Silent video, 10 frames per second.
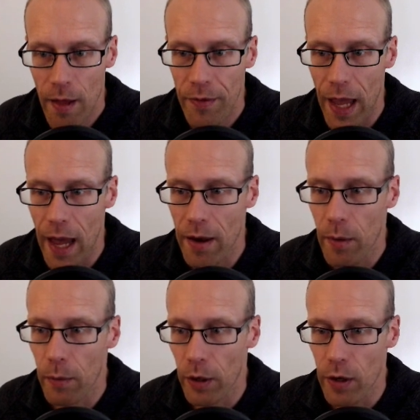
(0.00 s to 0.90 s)
then
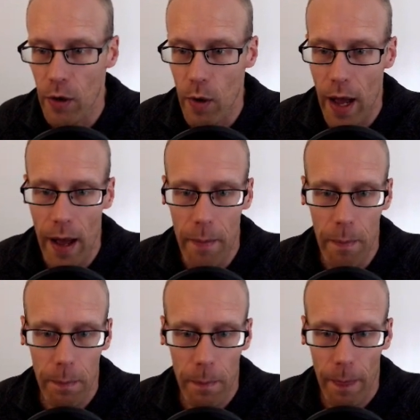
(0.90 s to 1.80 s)
we're going
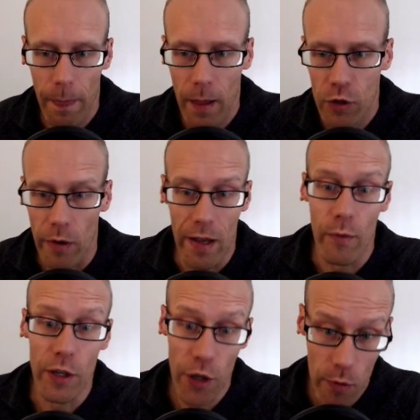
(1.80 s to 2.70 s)
to if
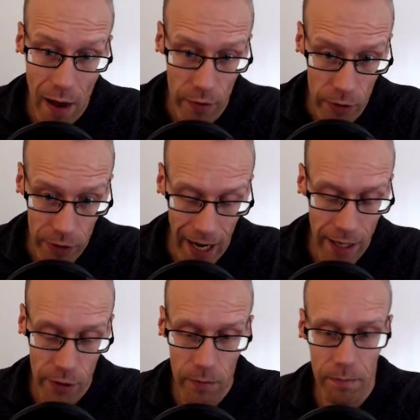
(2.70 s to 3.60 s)
we do have a new
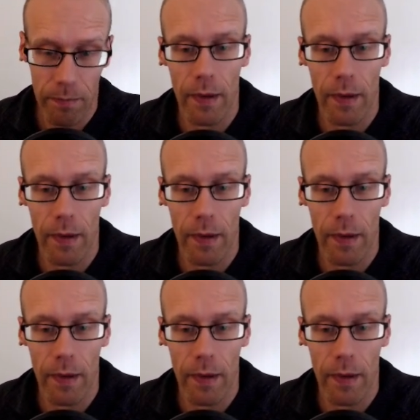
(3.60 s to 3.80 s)
title,